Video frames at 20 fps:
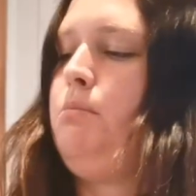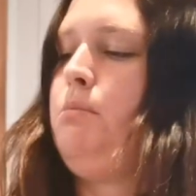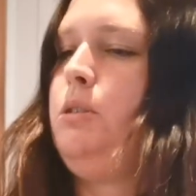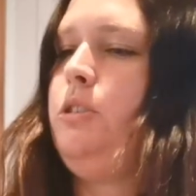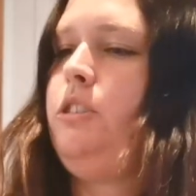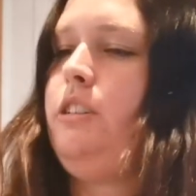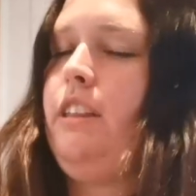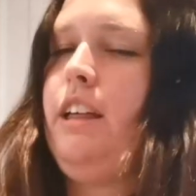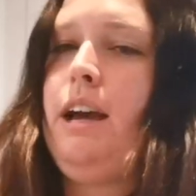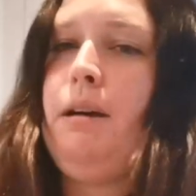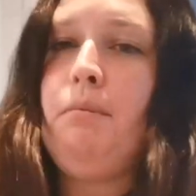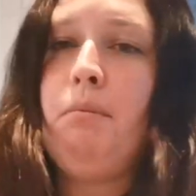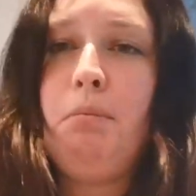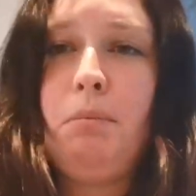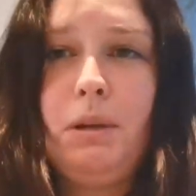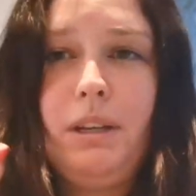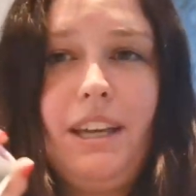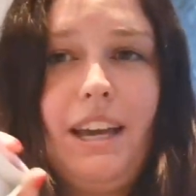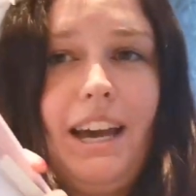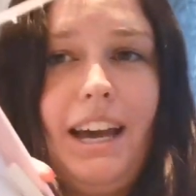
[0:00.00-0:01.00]
under them.
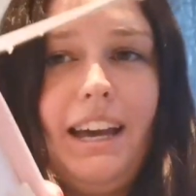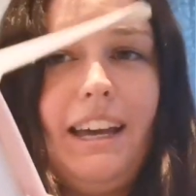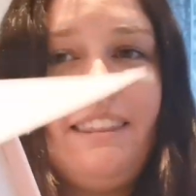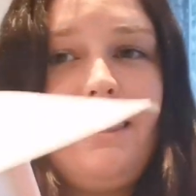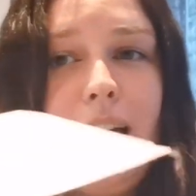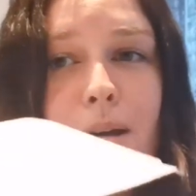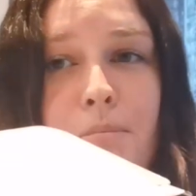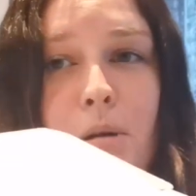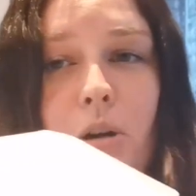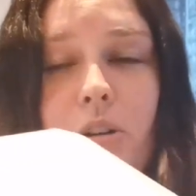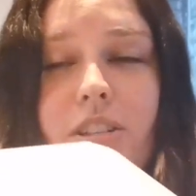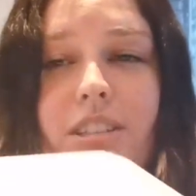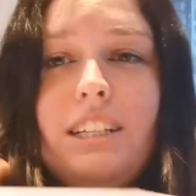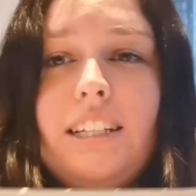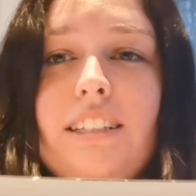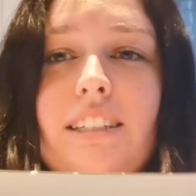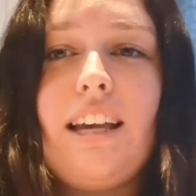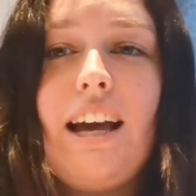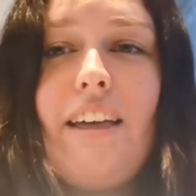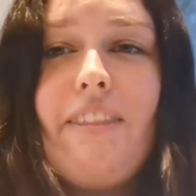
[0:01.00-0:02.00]
But yeah, they're
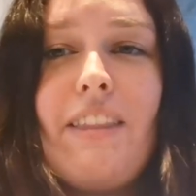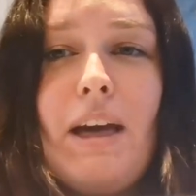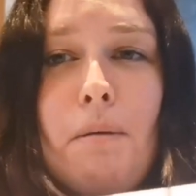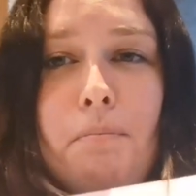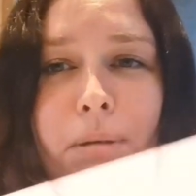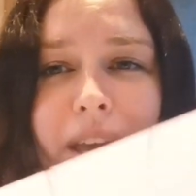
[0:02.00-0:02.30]
boxes and they're